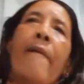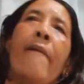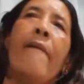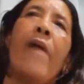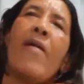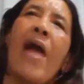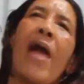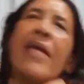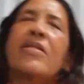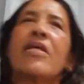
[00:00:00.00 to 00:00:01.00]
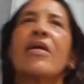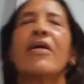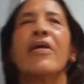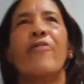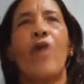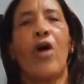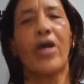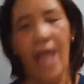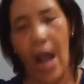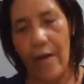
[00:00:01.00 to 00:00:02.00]
all right, if we're
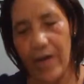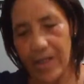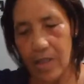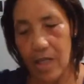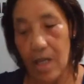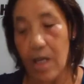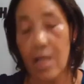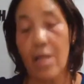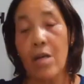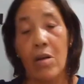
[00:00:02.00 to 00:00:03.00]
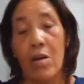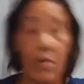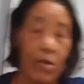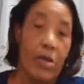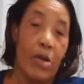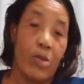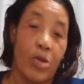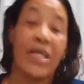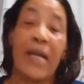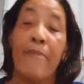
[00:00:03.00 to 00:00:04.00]
Garrett,
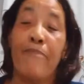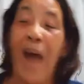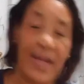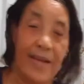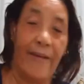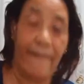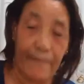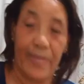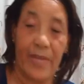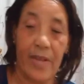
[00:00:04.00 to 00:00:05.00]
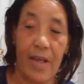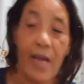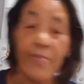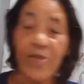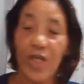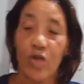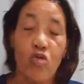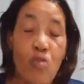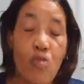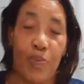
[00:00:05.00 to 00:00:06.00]
does anybody in this
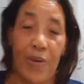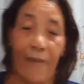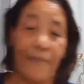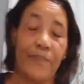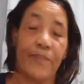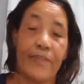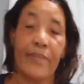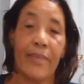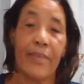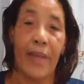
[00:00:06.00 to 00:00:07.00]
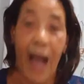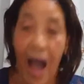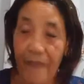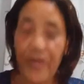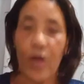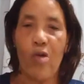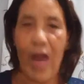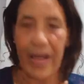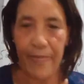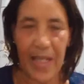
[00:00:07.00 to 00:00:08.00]
group have the
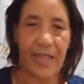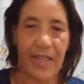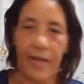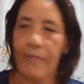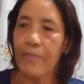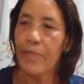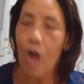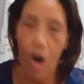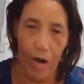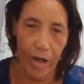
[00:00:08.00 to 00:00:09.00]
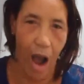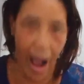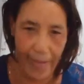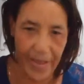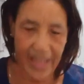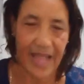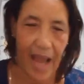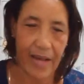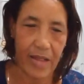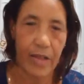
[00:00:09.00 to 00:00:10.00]
credibility or the
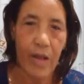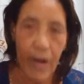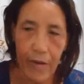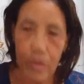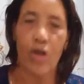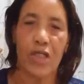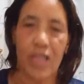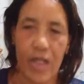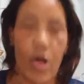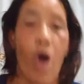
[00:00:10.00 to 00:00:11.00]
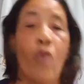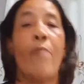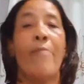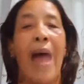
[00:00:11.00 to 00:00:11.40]
understanding to go sit down with my